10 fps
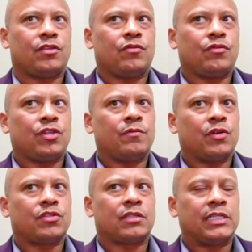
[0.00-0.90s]
you're
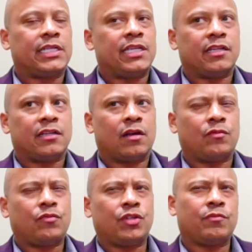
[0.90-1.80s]
most needed,
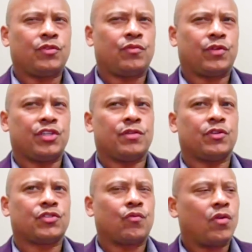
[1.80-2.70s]
or where you
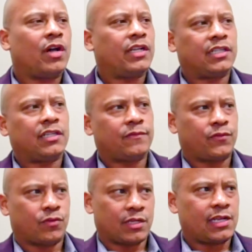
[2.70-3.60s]
most wanted
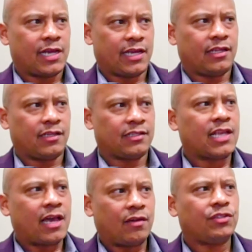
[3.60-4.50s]
for a client
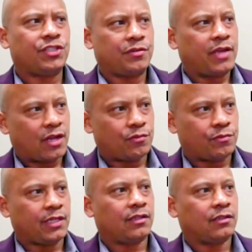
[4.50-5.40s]
is, how did you
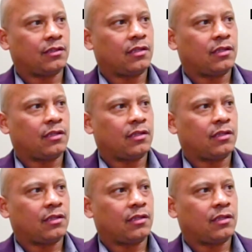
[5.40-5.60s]
help me?